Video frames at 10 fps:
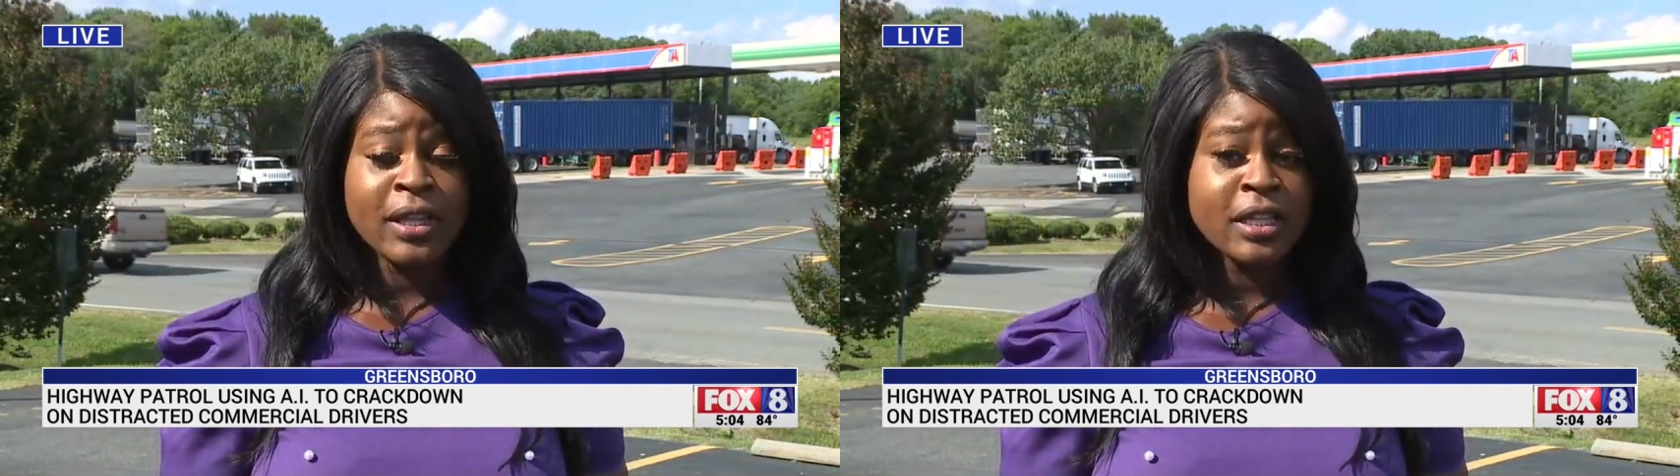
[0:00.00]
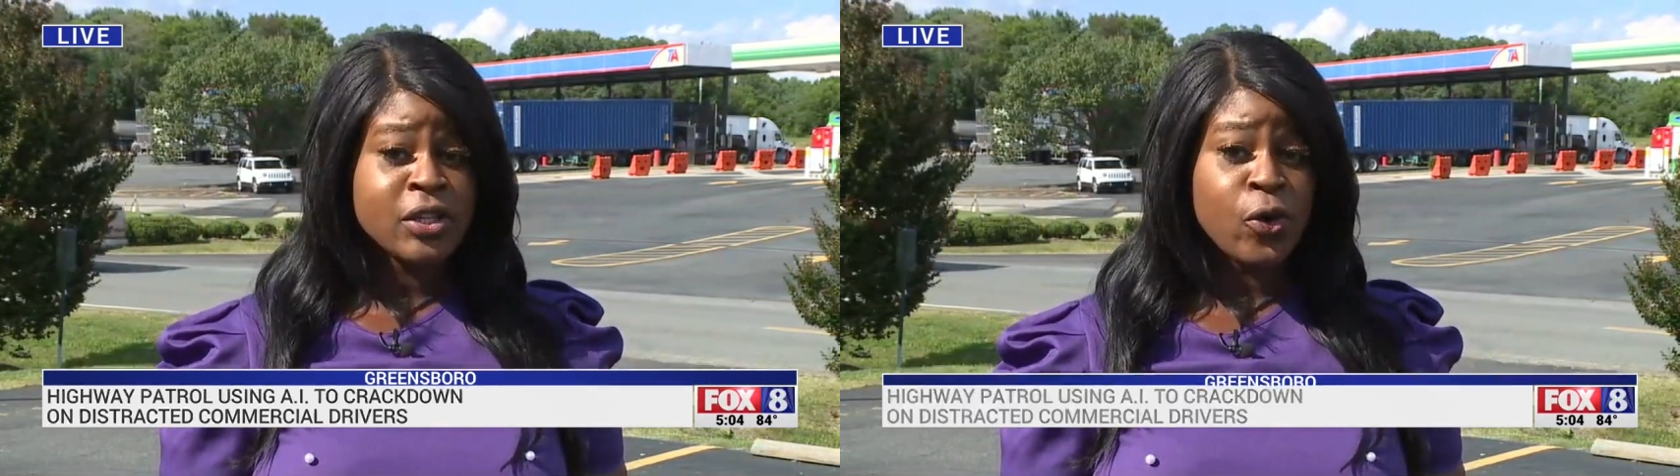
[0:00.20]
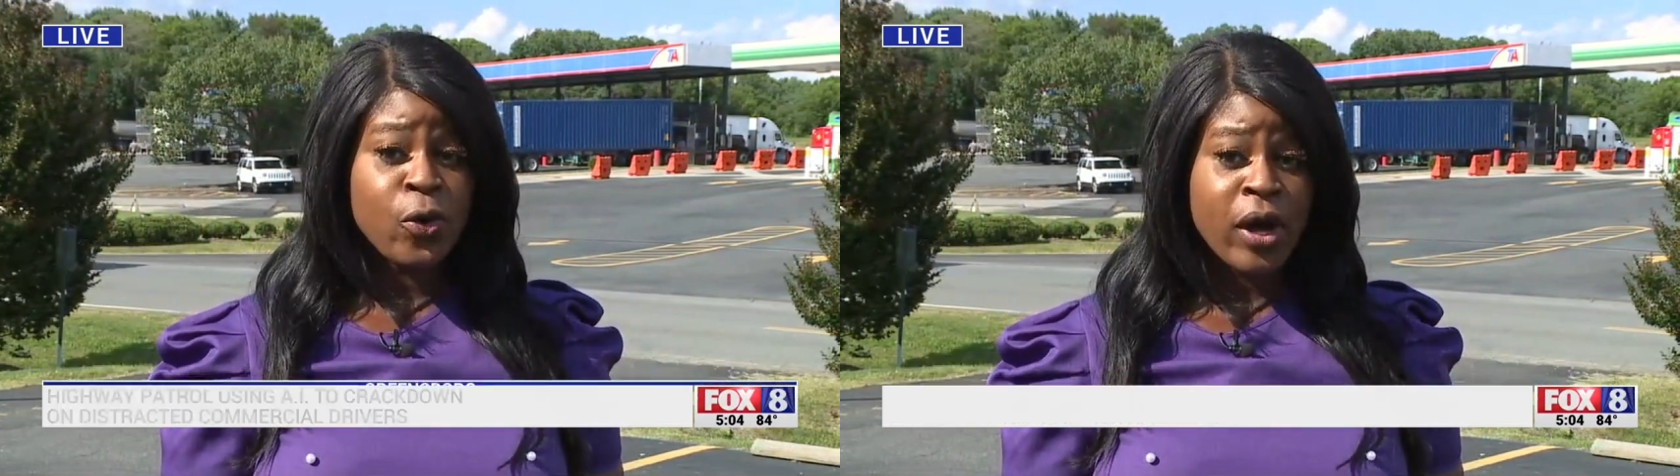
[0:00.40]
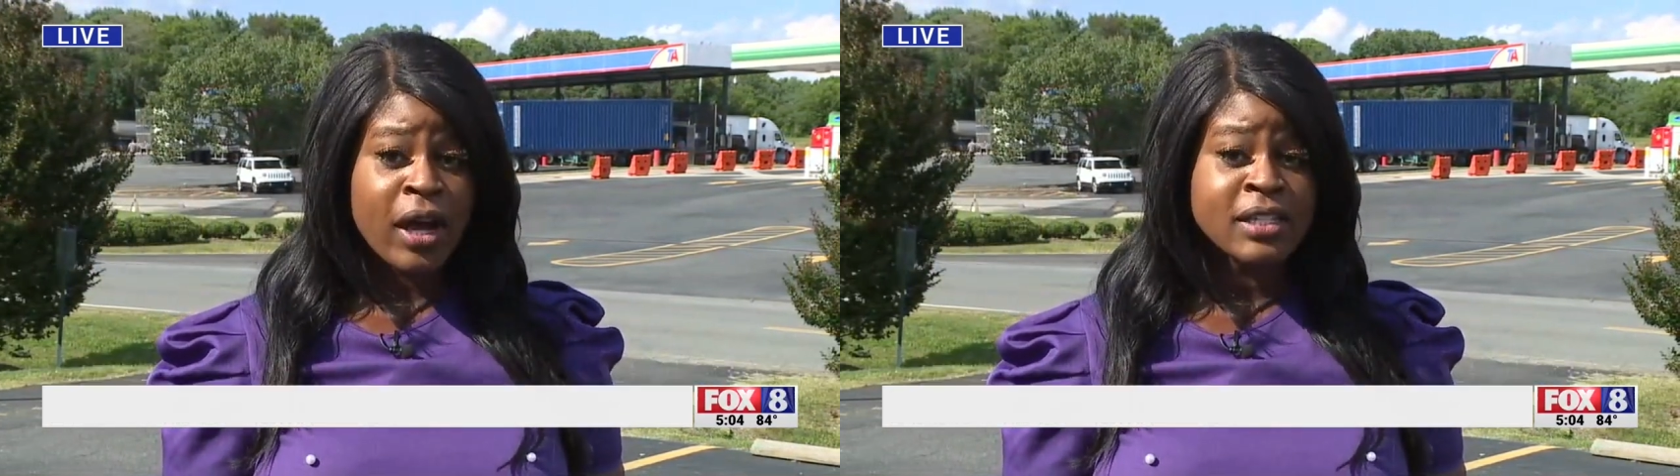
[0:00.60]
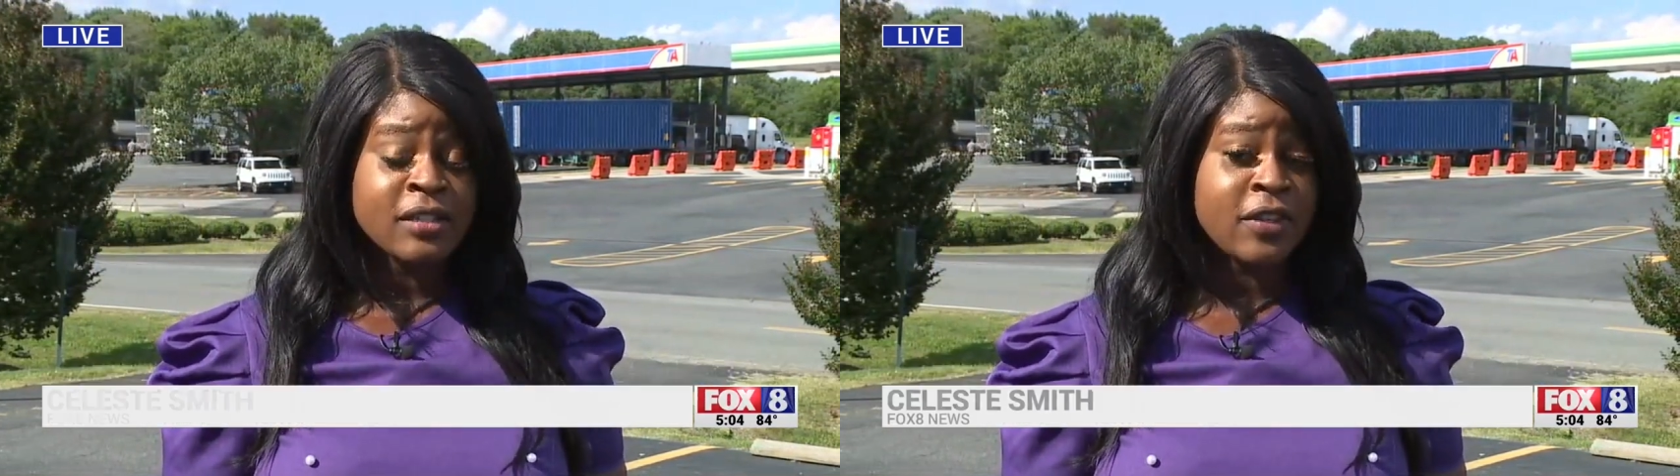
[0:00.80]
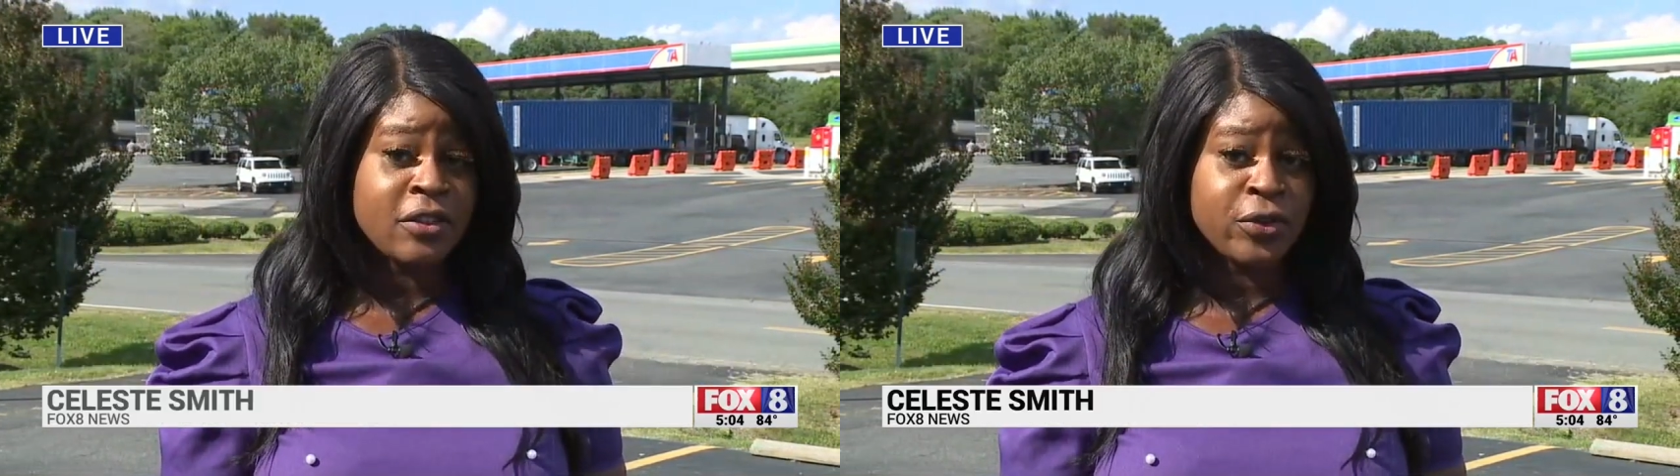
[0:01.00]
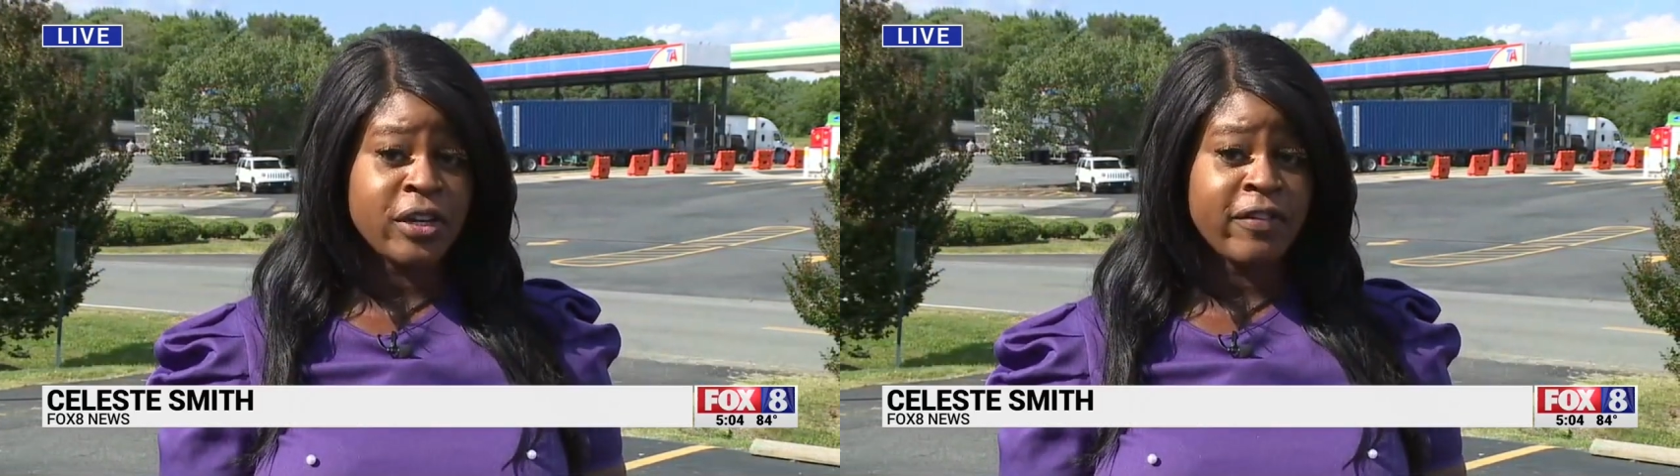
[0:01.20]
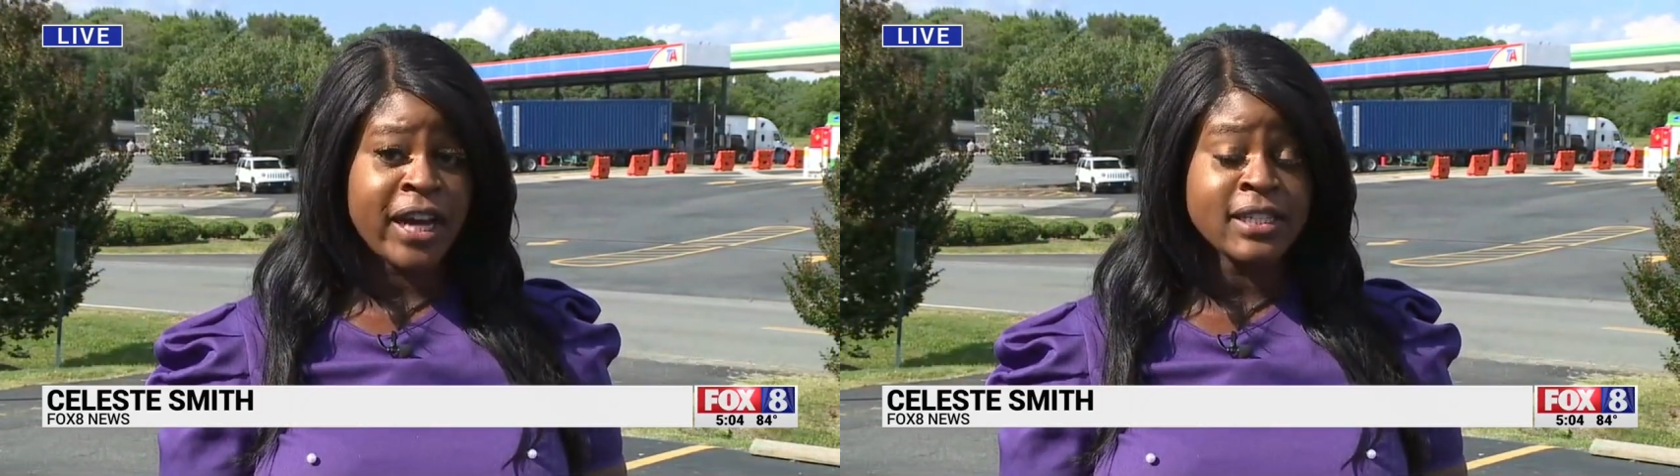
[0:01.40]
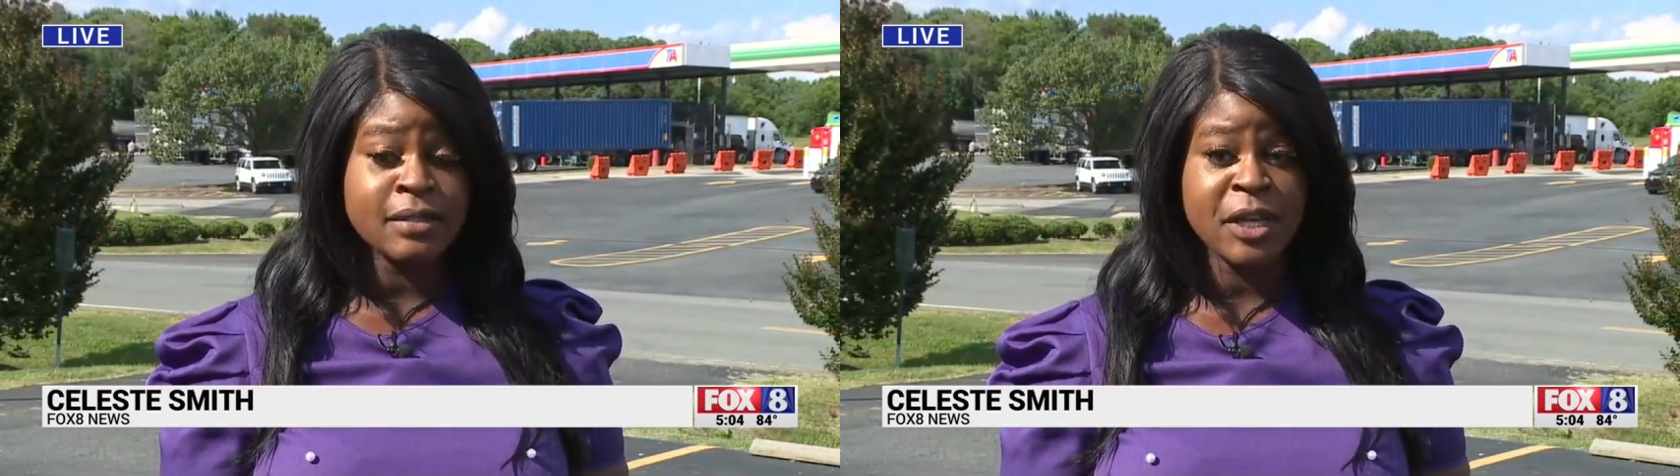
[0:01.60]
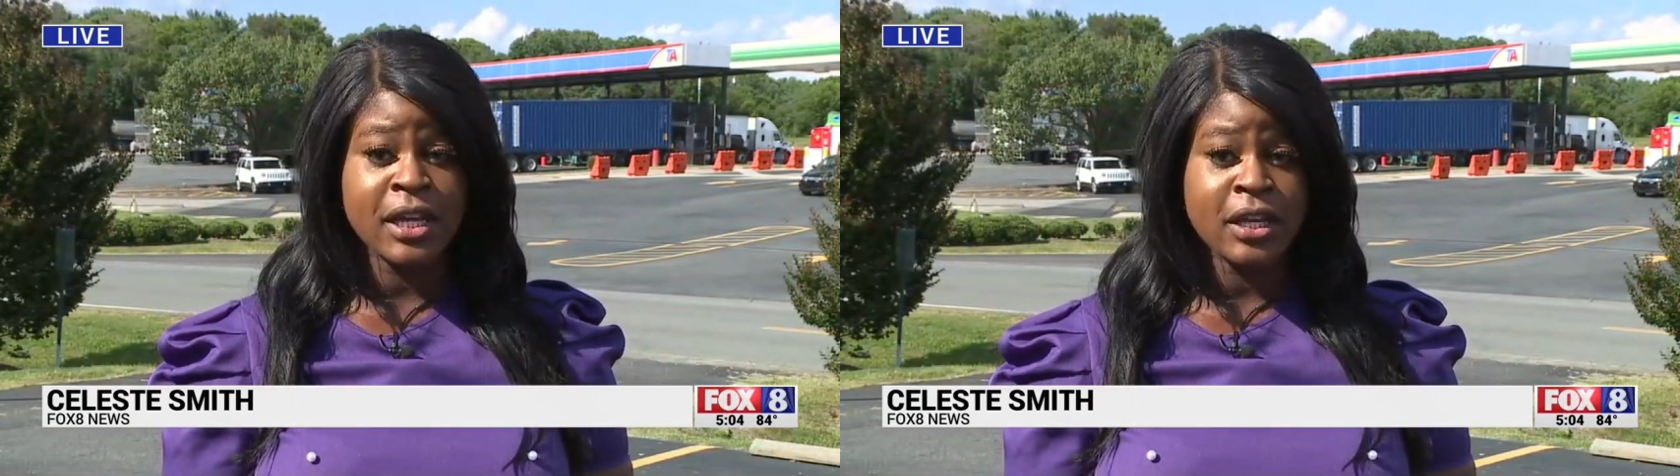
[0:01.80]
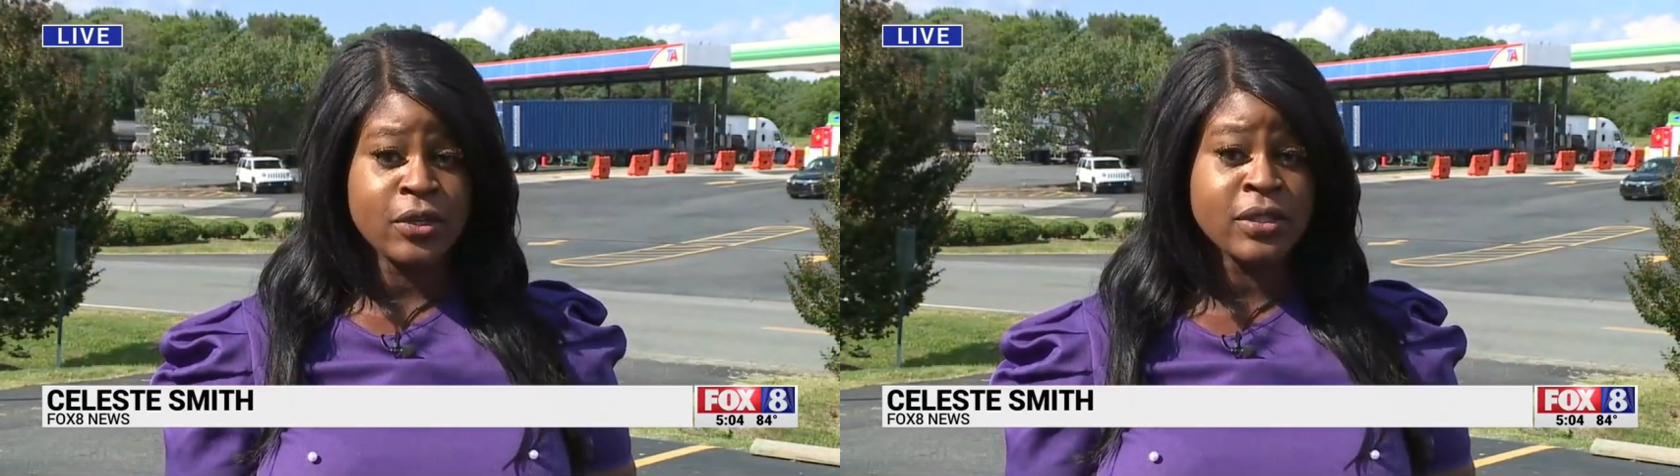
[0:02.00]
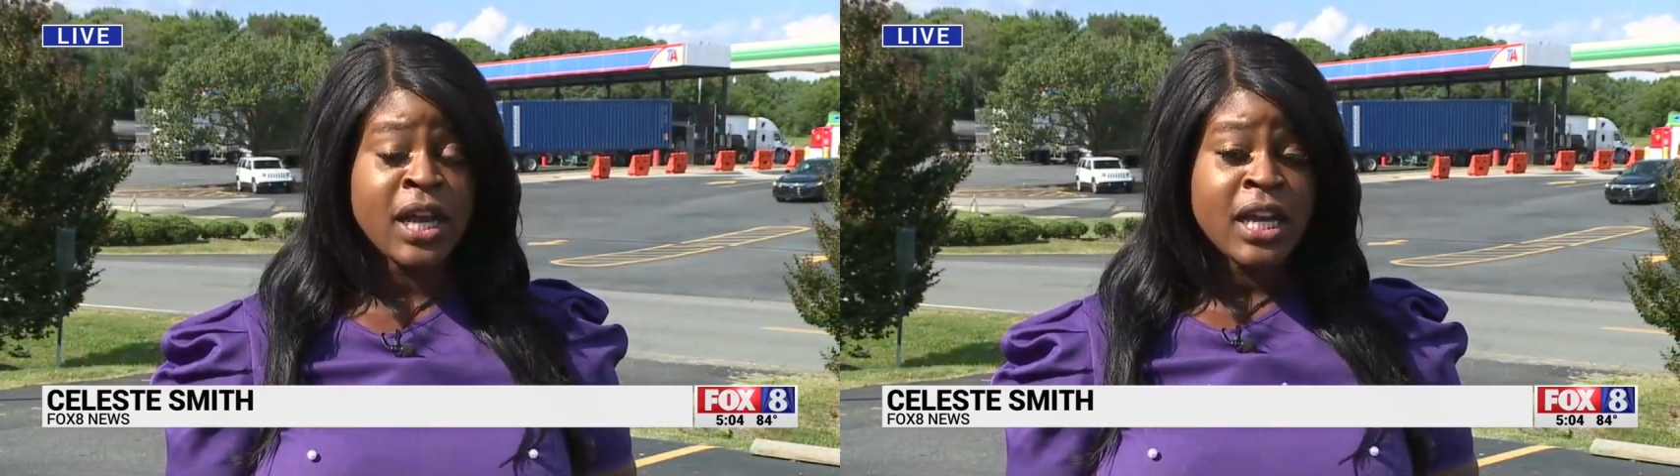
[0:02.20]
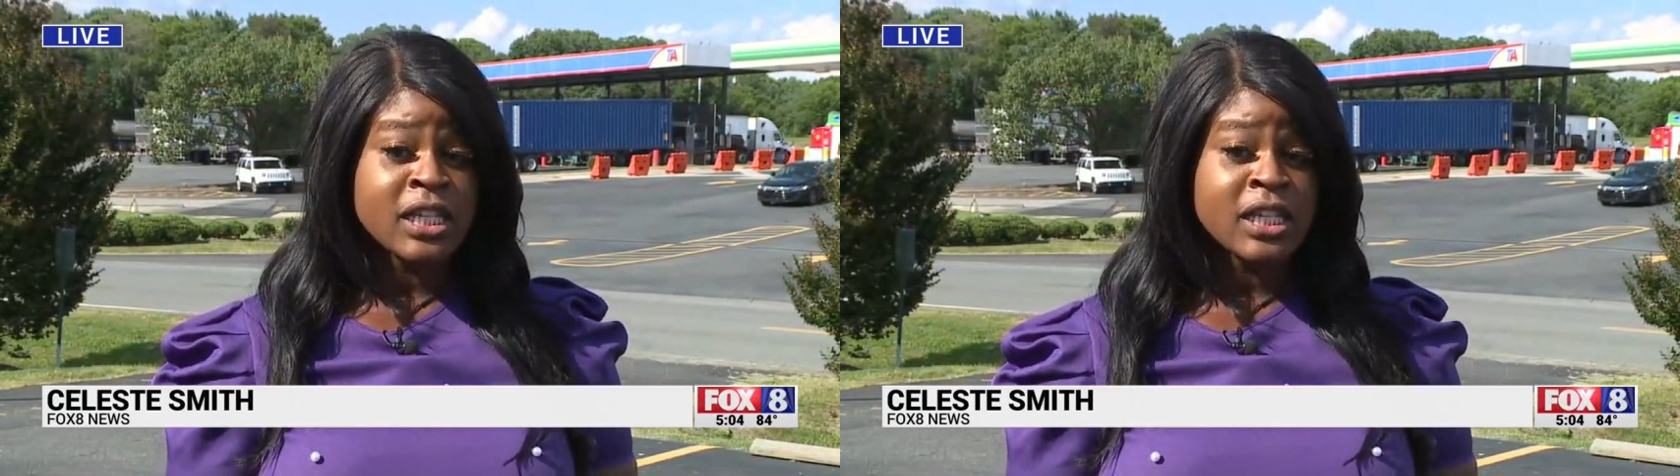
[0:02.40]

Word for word: and the total cost of the three devices being used